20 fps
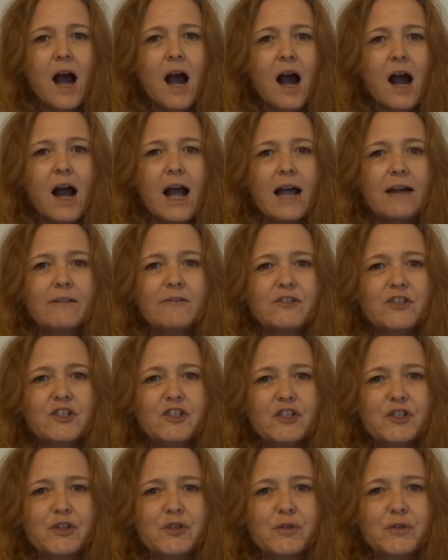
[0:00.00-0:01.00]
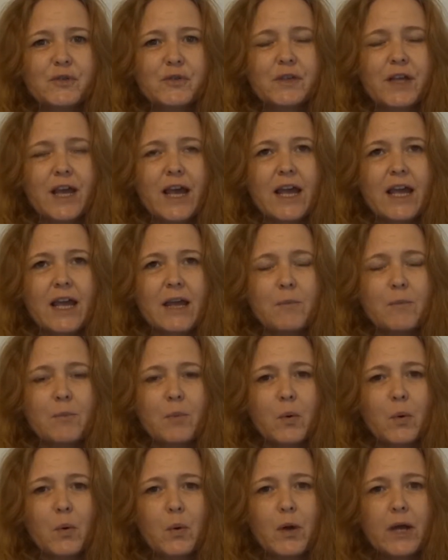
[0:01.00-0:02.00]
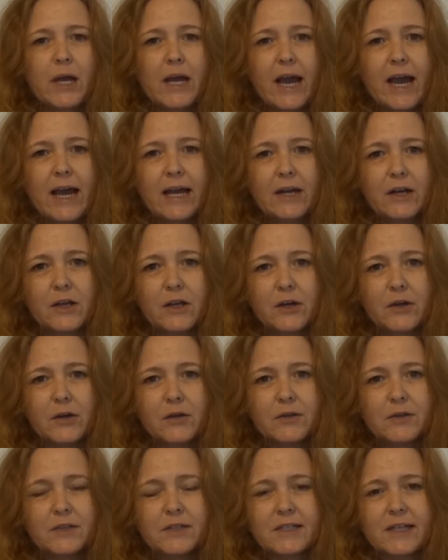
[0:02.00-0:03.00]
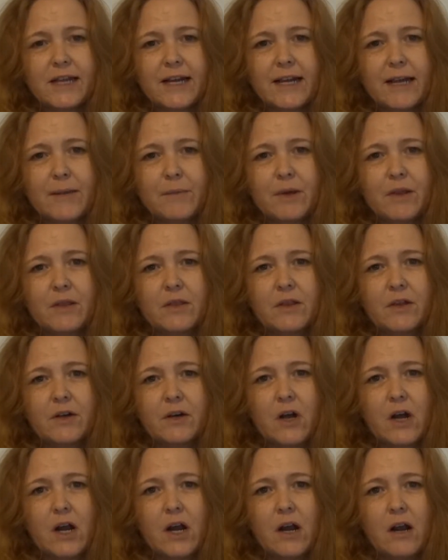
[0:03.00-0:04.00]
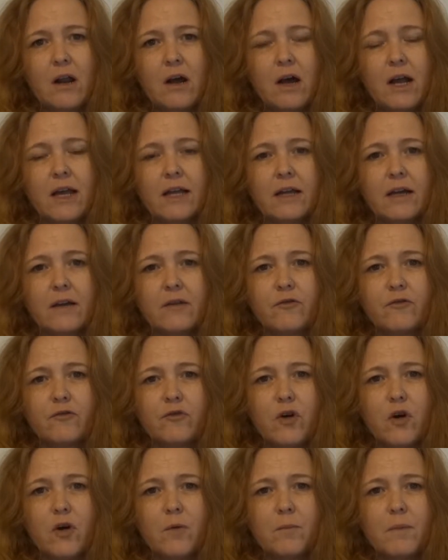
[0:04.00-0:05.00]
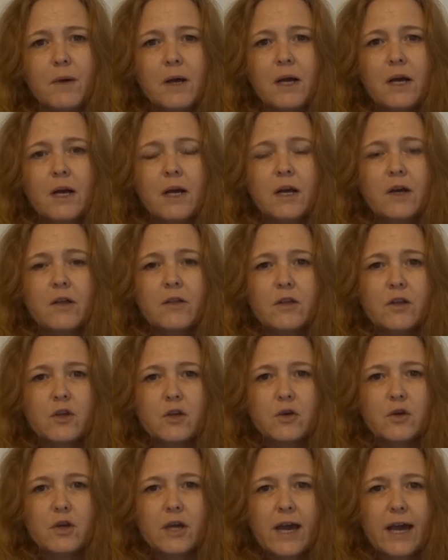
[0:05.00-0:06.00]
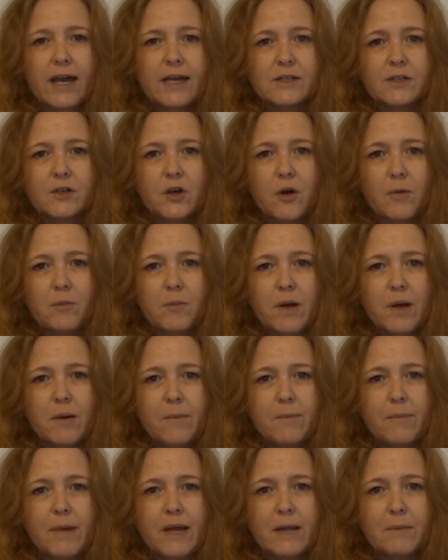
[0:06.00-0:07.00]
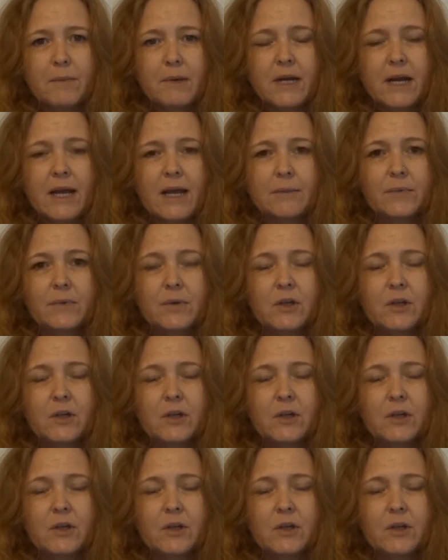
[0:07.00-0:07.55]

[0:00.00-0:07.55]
I have to choose a boy and a girl's name that I like from the U K top baby name.